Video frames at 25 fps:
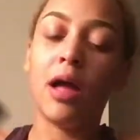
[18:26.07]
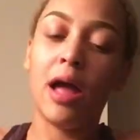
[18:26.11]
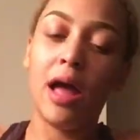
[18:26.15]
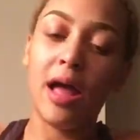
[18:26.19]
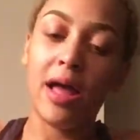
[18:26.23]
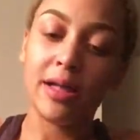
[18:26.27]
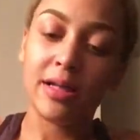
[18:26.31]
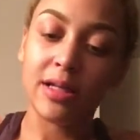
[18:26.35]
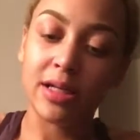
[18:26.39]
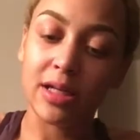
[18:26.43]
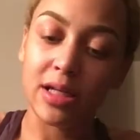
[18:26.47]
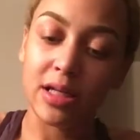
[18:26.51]
I
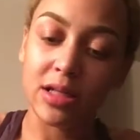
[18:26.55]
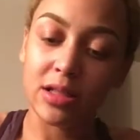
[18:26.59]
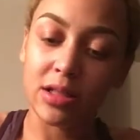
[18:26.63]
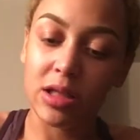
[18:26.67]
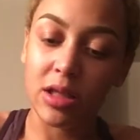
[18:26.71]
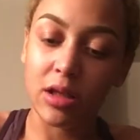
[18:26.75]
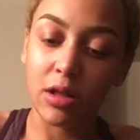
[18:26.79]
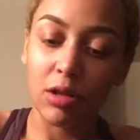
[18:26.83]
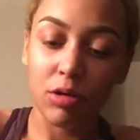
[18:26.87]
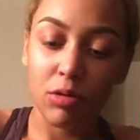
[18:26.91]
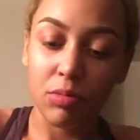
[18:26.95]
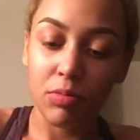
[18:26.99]
had to get
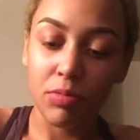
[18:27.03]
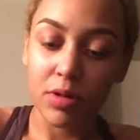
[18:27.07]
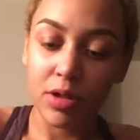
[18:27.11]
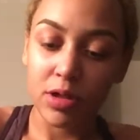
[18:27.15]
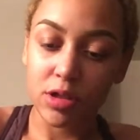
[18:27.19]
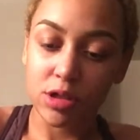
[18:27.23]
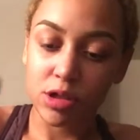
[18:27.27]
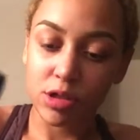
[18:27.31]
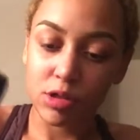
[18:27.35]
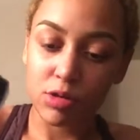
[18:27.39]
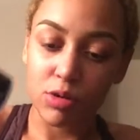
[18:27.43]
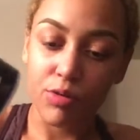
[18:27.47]
a little
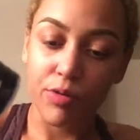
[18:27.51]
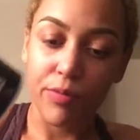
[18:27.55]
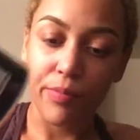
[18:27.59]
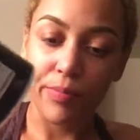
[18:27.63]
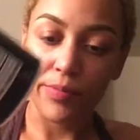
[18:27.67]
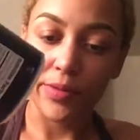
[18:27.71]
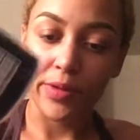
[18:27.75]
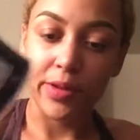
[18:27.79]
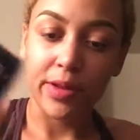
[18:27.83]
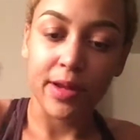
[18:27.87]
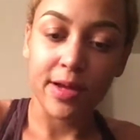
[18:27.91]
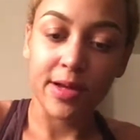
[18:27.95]
bit of
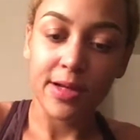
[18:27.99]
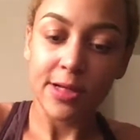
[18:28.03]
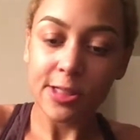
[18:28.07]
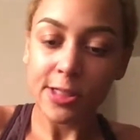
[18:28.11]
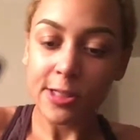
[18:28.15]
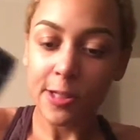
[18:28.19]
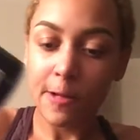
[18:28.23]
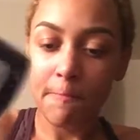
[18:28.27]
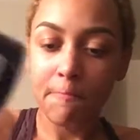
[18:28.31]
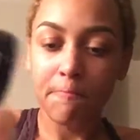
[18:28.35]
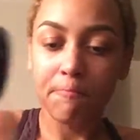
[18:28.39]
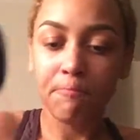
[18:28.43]
salt
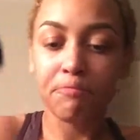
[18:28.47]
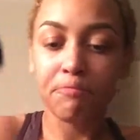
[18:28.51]
because